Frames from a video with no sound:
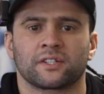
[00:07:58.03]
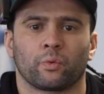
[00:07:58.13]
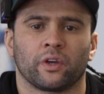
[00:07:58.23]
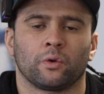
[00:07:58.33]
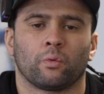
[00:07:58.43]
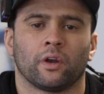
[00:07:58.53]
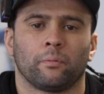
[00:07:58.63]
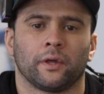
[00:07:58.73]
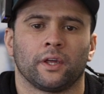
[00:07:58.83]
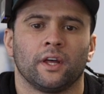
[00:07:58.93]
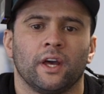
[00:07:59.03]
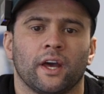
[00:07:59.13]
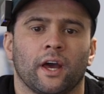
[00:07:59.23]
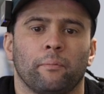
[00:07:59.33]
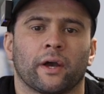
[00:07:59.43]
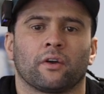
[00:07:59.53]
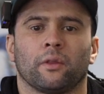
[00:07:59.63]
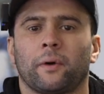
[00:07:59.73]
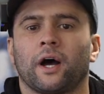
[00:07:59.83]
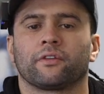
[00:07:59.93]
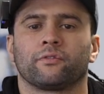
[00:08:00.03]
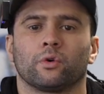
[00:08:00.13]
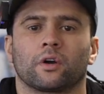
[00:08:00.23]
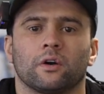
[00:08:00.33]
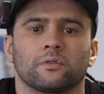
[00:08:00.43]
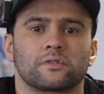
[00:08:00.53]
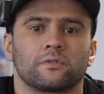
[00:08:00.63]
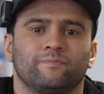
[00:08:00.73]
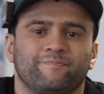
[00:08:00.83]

to where you want to be and back on the path of your goals.